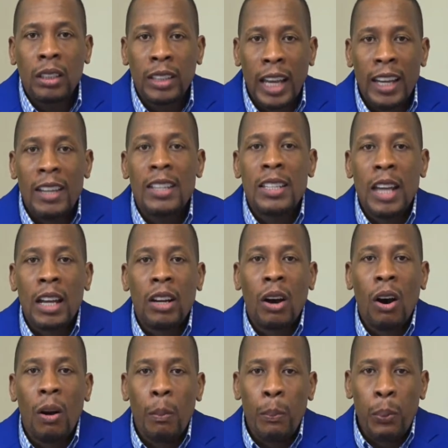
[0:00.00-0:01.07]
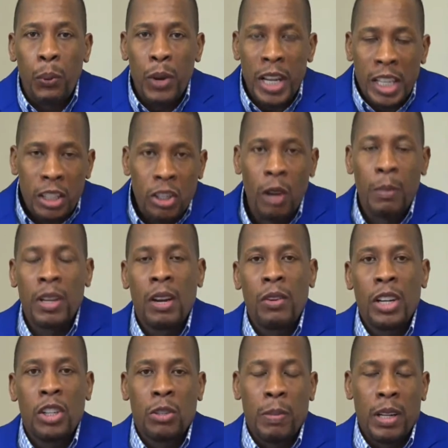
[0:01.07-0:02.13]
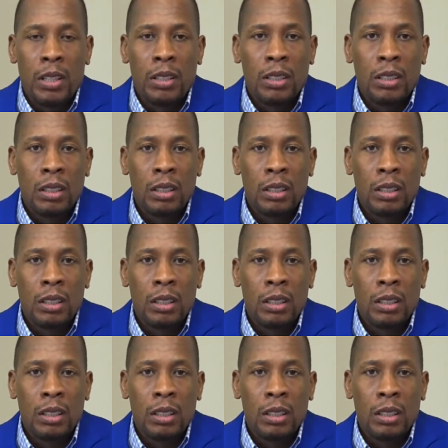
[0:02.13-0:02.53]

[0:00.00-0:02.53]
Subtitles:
there is a predetermined arrangement